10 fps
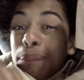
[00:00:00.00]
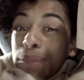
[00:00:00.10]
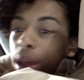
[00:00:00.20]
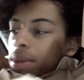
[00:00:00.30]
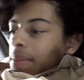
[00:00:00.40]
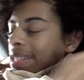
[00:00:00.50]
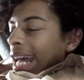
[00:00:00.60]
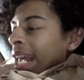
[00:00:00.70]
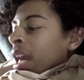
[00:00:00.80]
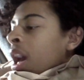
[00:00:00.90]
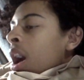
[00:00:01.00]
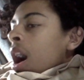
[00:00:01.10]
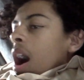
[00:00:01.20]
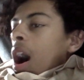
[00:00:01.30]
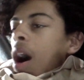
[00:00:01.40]
that was upsetting
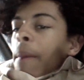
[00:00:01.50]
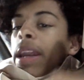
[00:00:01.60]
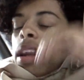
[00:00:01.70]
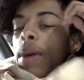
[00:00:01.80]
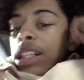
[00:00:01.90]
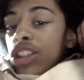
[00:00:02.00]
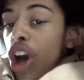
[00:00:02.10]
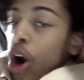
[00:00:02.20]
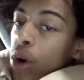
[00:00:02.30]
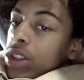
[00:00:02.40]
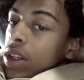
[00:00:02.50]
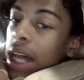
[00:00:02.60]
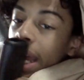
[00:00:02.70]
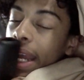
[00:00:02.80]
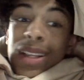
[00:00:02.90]
um but anyways no so
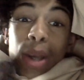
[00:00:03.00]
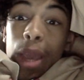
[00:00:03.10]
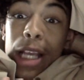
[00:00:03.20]
like so yeah